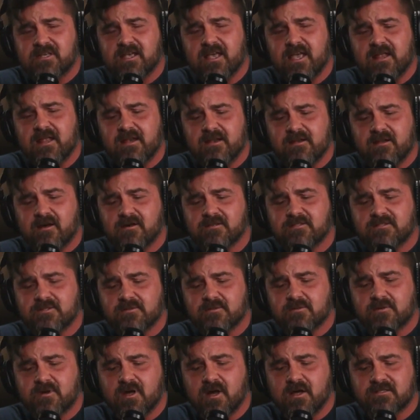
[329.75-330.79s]
and it also
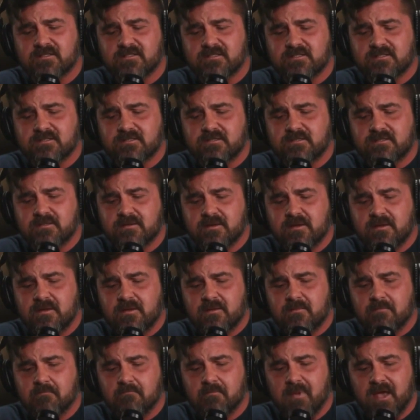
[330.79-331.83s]
causes
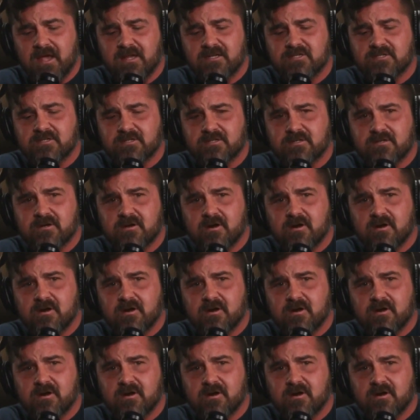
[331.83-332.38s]
major